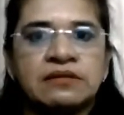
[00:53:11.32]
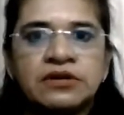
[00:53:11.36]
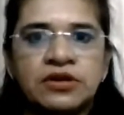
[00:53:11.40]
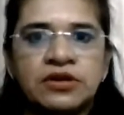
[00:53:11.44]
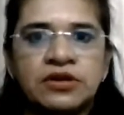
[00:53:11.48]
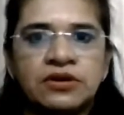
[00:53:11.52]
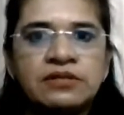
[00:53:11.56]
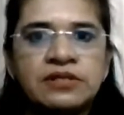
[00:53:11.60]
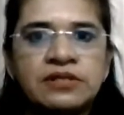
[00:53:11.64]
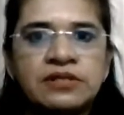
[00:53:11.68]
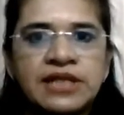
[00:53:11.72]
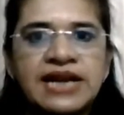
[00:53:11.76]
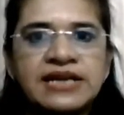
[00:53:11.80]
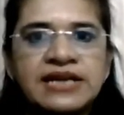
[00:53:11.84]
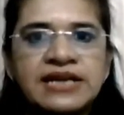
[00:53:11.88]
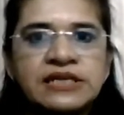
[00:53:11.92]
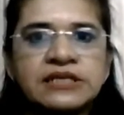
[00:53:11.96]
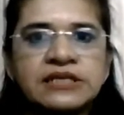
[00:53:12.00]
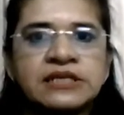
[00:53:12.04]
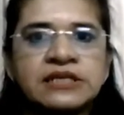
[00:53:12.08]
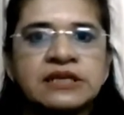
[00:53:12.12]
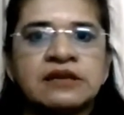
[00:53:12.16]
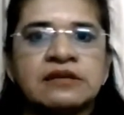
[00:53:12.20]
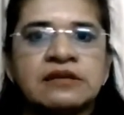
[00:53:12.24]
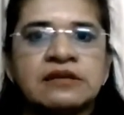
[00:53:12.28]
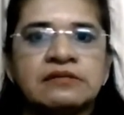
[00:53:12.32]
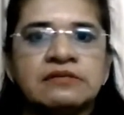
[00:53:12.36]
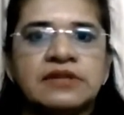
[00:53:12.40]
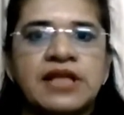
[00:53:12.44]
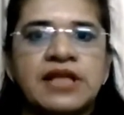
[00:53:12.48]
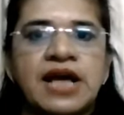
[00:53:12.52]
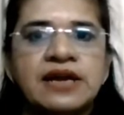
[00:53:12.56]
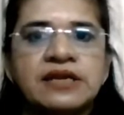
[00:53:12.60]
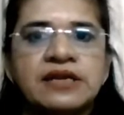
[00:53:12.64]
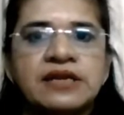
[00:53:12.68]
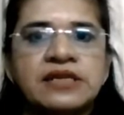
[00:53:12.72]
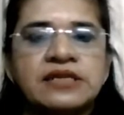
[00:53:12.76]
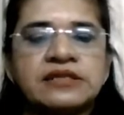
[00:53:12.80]
That is,
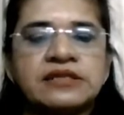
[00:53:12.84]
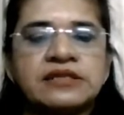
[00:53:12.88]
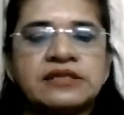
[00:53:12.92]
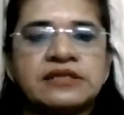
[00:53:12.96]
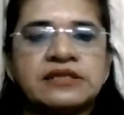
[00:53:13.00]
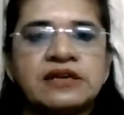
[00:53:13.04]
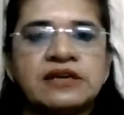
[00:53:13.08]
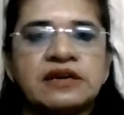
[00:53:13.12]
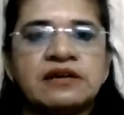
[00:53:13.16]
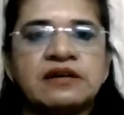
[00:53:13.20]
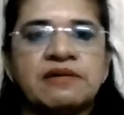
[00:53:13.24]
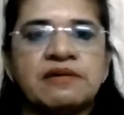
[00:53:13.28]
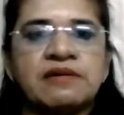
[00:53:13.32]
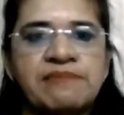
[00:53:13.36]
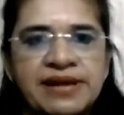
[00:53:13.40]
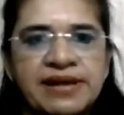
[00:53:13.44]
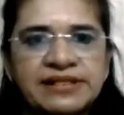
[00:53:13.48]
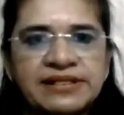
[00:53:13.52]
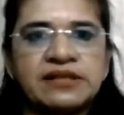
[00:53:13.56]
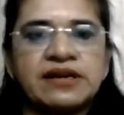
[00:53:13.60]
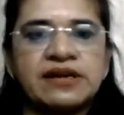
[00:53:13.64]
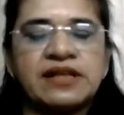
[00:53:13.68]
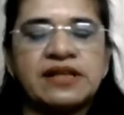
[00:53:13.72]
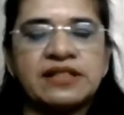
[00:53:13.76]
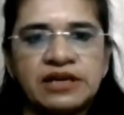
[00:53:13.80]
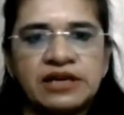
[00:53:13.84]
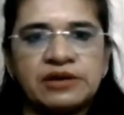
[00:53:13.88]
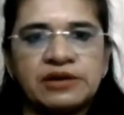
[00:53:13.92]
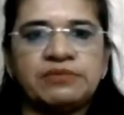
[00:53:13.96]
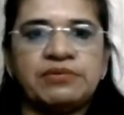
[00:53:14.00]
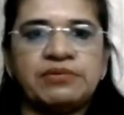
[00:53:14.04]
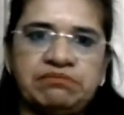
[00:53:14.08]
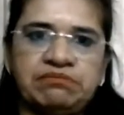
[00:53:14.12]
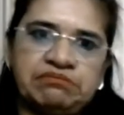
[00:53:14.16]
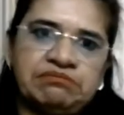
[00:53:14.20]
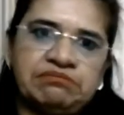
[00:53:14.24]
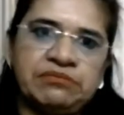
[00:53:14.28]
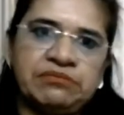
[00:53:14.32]
that is the mantra that
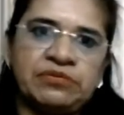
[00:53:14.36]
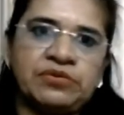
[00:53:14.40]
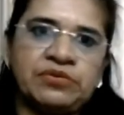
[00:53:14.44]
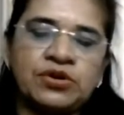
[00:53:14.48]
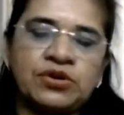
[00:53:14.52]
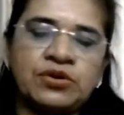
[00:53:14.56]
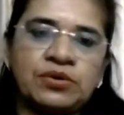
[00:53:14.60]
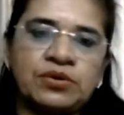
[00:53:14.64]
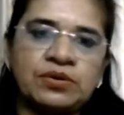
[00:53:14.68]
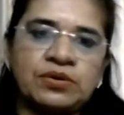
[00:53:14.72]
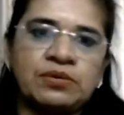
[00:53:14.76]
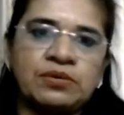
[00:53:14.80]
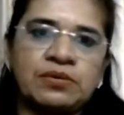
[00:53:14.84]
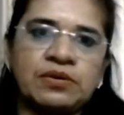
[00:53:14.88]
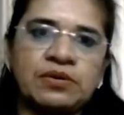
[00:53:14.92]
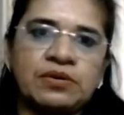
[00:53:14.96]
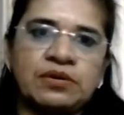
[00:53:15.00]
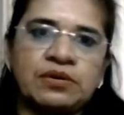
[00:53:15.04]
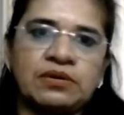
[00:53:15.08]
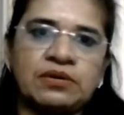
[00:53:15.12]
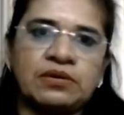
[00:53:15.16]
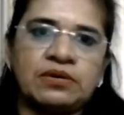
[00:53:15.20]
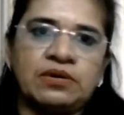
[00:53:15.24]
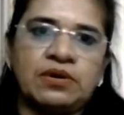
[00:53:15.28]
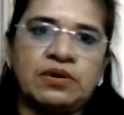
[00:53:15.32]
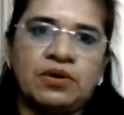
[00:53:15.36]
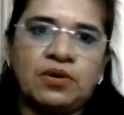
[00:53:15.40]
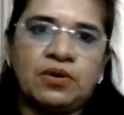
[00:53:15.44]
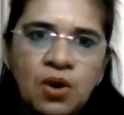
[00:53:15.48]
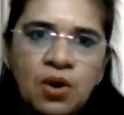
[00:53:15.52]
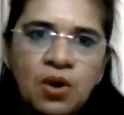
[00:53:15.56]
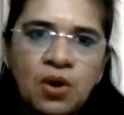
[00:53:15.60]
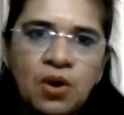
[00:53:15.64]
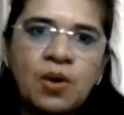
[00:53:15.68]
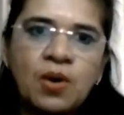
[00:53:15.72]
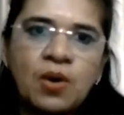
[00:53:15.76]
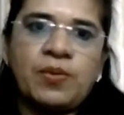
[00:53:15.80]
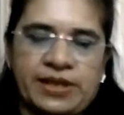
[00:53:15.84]
we, you know, uh, go
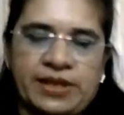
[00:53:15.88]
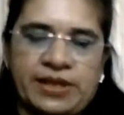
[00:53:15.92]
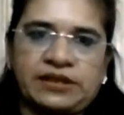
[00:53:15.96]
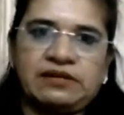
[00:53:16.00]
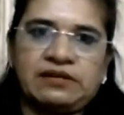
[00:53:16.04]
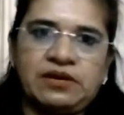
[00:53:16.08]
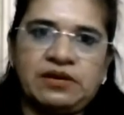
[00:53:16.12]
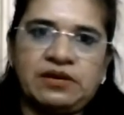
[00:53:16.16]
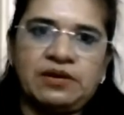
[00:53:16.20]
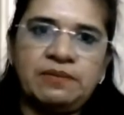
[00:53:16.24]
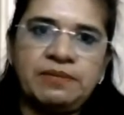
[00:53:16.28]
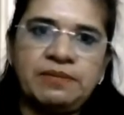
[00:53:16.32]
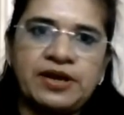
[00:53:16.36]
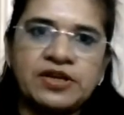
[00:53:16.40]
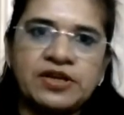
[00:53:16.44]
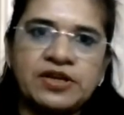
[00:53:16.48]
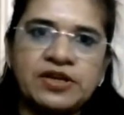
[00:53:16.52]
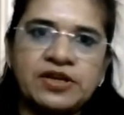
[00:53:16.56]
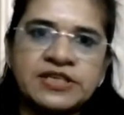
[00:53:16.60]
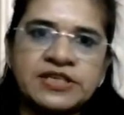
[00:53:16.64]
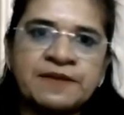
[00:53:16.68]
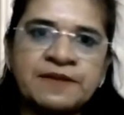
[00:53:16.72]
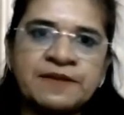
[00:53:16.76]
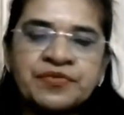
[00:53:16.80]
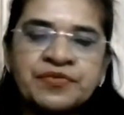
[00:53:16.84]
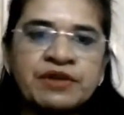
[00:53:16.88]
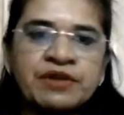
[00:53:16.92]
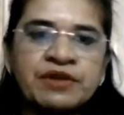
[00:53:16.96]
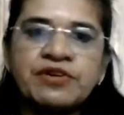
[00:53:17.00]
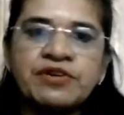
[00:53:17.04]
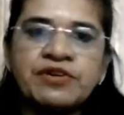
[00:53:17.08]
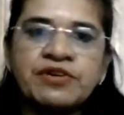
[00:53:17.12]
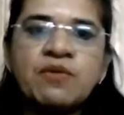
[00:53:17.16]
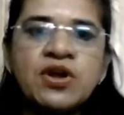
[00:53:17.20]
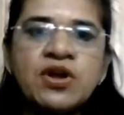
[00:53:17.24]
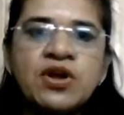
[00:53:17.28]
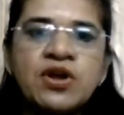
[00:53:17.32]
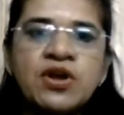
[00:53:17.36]
with, you know, because we don't
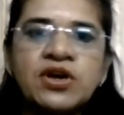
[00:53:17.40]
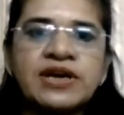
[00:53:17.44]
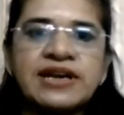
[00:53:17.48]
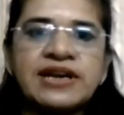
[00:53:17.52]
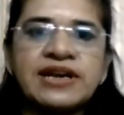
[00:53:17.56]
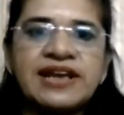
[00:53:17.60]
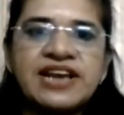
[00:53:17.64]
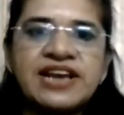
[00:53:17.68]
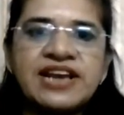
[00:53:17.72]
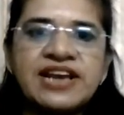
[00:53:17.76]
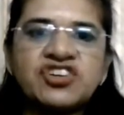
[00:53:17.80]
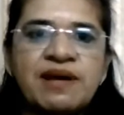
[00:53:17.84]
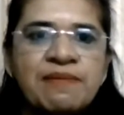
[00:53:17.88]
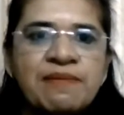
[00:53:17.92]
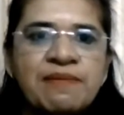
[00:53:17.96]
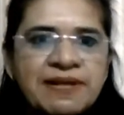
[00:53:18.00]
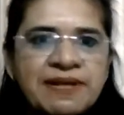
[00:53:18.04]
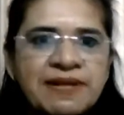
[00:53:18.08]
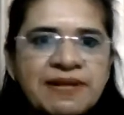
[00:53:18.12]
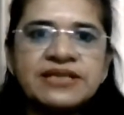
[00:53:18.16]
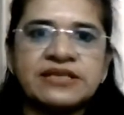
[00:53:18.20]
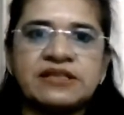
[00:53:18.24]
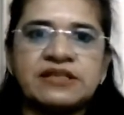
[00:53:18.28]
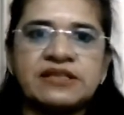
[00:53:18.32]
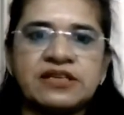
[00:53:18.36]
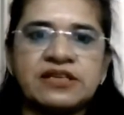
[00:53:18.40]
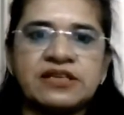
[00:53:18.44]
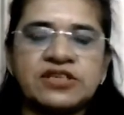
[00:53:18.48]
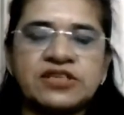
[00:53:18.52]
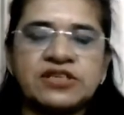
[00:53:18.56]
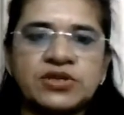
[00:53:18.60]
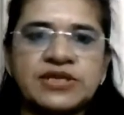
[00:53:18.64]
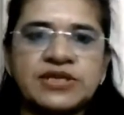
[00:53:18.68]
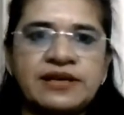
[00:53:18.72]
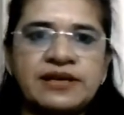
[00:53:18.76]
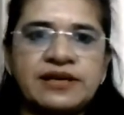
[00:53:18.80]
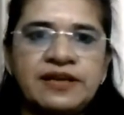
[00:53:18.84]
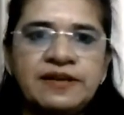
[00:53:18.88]
want to create rebels in the
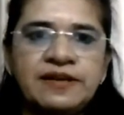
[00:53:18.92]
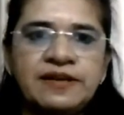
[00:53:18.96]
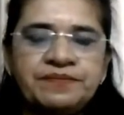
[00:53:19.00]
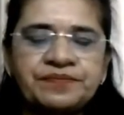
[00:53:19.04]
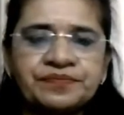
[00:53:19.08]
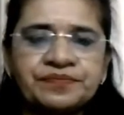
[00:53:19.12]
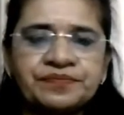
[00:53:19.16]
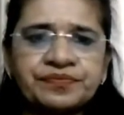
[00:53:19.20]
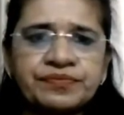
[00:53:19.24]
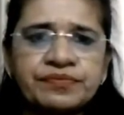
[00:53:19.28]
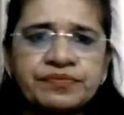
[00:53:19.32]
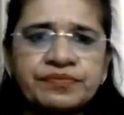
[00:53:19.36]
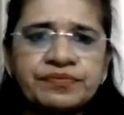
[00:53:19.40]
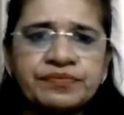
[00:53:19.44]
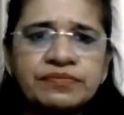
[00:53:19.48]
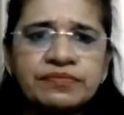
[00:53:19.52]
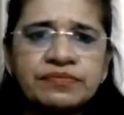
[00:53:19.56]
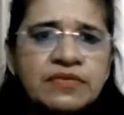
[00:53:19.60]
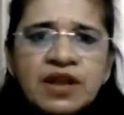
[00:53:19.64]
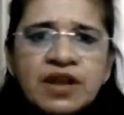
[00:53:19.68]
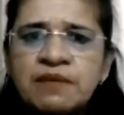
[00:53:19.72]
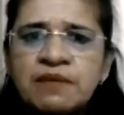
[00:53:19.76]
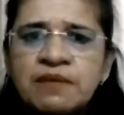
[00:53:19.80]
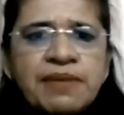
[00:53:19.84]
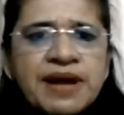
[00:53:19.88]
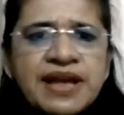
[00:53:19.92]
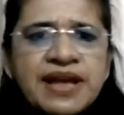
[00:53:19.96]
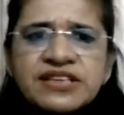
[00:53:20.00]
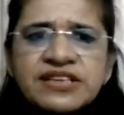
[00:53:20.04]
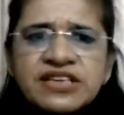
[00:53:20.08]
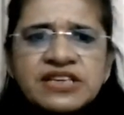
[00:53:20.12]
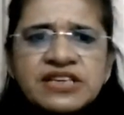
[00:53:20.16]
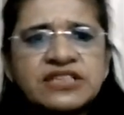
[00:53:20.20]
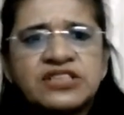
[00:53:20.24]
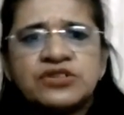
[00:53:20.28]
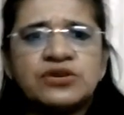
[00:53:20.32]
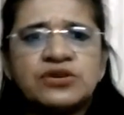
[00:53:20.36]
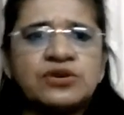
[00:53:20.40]
society by
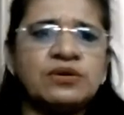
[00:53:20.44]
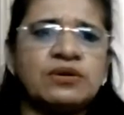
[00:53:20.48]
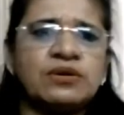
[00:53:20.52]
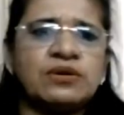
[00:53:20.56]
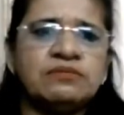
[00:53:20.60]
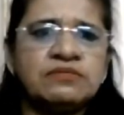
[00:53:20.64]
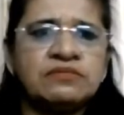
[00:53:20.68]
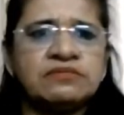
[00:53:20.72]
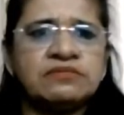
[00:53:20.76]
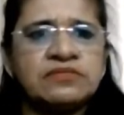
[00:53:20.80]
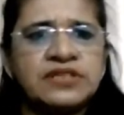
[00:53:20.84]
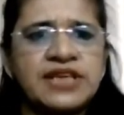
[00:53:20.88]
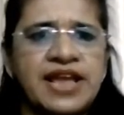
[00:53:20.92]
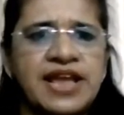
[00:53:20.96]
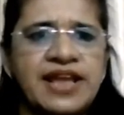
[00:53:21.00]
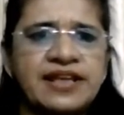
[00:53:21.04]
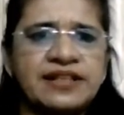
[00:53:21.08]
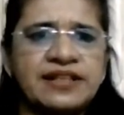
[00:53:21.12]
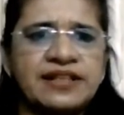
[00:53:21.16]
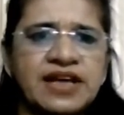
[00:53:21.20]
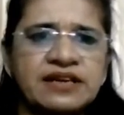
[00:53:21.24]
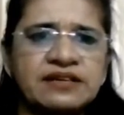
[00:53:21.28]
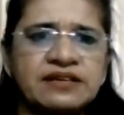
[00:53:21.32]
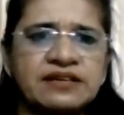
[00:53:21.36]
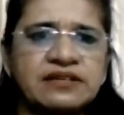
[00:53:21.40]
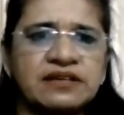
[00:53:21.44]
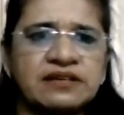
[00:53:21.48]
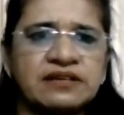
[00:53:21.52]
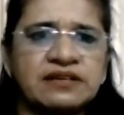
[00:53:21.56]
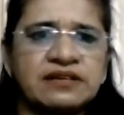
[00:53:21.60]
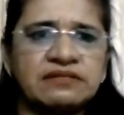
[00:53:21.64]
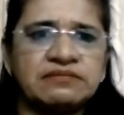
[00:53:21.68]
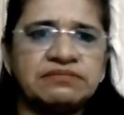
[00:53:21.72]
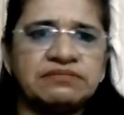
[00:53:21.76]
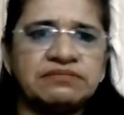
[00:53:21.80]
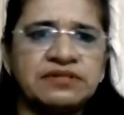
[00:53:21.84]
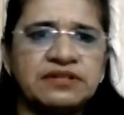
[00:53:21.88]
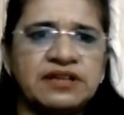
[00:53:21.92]
just, you know, saying that uh,
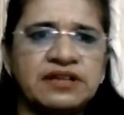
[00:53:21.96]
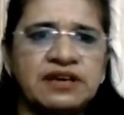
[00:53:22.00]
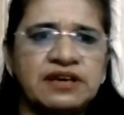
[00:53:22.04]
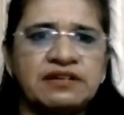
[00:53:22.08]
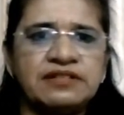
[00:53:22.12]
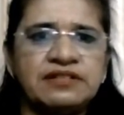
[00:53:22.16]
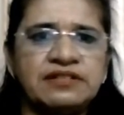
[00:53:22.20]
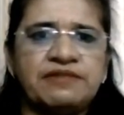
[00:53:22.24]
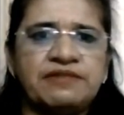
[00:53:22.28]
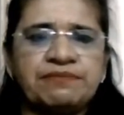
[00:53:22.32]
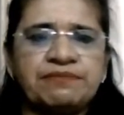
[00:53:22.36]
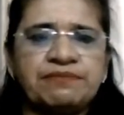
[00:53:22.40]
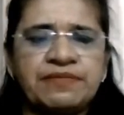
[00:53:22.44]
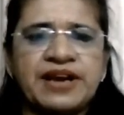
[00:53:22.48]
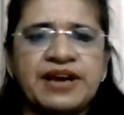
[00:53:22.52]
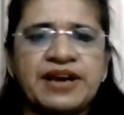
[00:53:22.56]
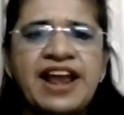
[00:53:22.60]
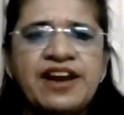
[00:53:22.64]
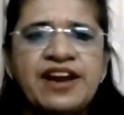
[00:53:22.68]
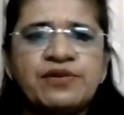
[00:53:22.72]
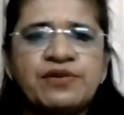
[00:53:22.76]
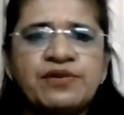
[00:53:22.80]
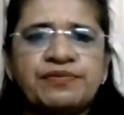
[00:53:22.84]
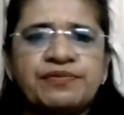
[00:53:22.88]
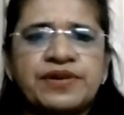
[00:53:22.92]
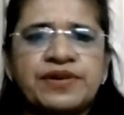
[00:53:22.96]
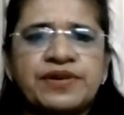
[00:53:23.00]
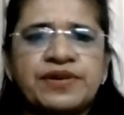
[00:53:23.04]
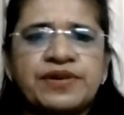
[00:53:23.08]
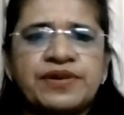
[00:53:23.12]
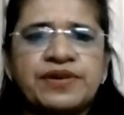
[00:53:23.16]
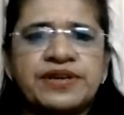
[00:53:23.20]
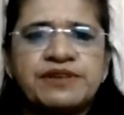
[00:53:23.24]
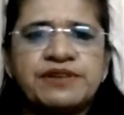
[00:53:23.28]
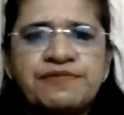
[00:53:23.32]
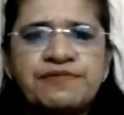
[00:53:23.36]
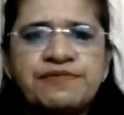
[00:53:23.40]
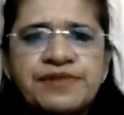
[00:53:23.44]
the, the kind of a
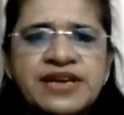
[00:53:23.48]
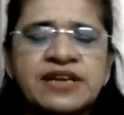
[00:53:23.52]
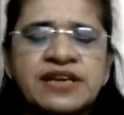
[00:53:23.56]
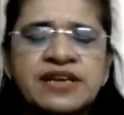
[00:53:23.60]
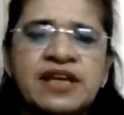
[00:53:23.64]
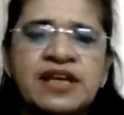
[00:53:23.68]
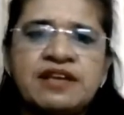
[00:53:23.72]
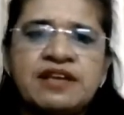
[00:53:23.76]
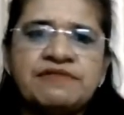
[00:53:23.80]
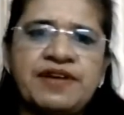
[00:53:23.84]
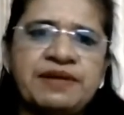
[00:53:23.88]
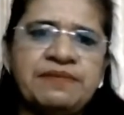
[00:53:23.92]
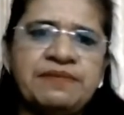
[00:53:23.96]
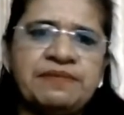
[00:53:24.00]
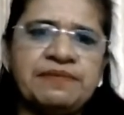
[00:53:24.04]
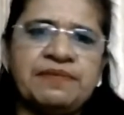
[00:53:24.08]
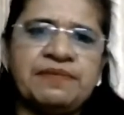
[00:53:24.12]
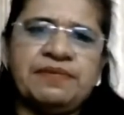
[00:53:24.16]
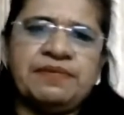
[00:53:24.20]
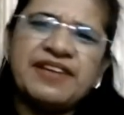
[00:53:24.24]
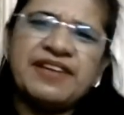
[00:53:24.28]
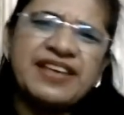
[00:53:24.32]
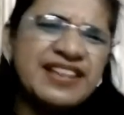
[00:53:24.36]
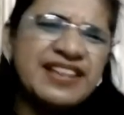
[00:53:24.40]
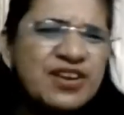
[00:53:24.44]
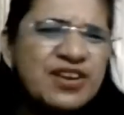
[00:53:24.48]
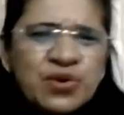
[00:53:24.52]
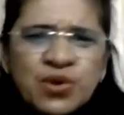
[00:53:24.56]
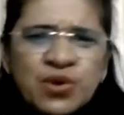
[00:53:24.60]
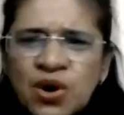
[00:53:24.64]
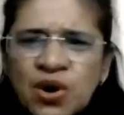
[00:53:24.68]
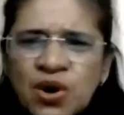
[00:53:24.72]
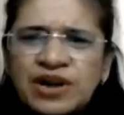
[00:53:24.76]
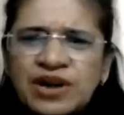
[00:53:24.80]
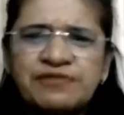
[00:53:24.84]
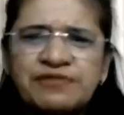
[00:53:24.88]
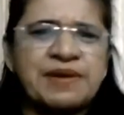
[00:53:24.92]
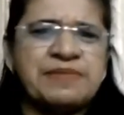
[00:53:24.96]
different, whether you
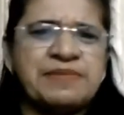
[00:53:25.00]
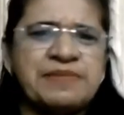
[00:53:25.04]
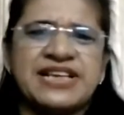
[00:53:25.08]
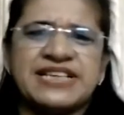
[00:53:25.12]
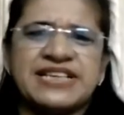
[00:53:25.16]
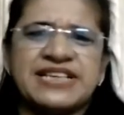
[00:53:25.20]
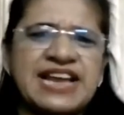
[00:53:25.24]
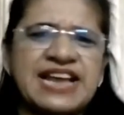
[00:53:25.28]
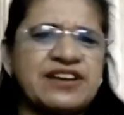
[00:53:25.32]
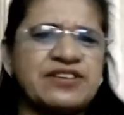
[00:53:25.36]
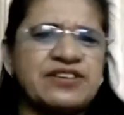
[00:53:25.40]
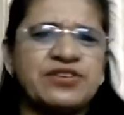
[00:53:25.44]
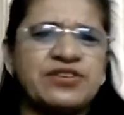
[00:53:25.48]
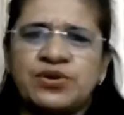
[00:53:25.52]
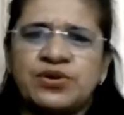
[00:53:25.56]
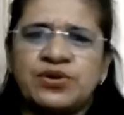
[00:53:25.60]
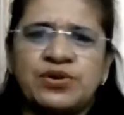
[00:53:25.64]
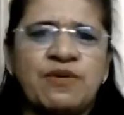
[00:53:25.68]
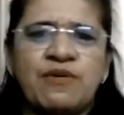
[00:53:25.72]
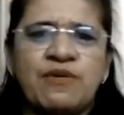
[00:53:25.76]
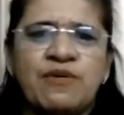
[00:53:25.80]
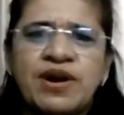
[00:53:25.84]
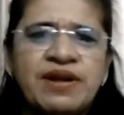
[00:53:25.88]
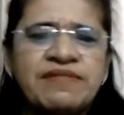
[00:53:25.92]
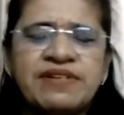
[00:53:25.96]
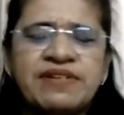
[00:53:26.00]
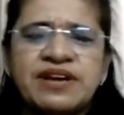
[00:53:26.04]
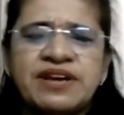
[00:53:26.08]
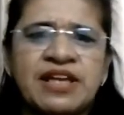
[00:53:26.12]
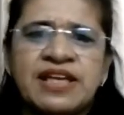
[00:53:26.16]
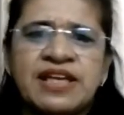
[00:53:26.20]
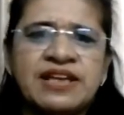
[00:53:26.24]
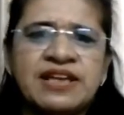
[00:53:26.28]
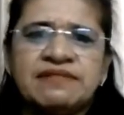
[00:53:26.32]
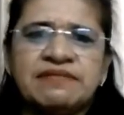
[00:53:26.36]
call it feminist attitude or whatever